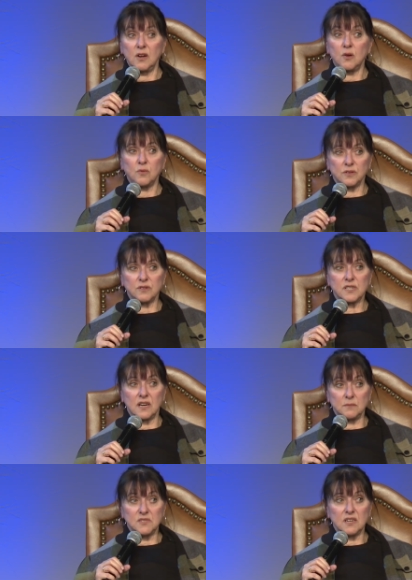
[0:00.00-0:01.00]
Were there
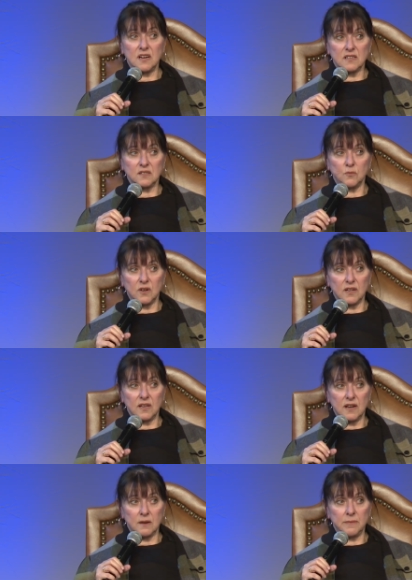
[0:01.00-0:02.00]
times, yeah, I didn't want to get
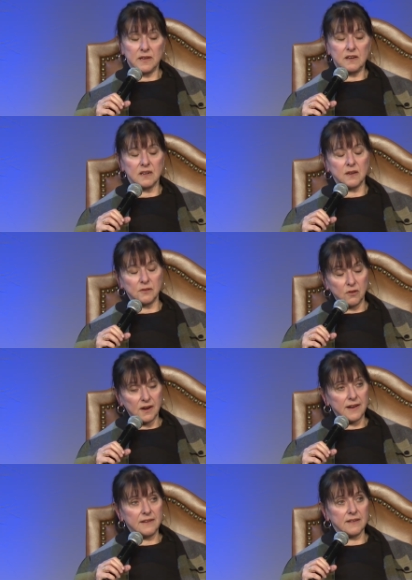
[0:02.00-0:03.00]
out of bed, and I
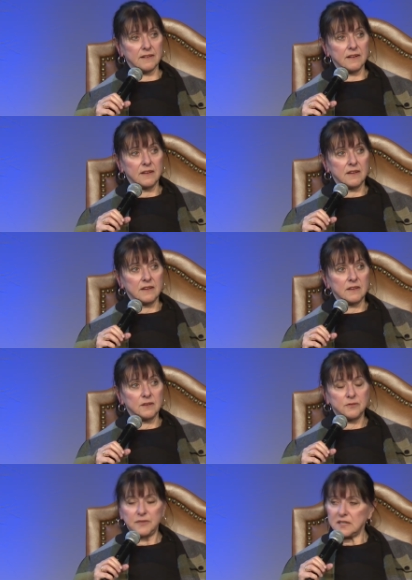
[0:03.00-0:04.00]
cried and
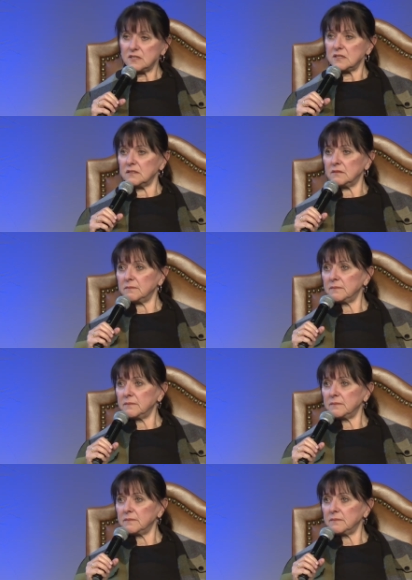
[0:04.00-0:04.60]
fussed and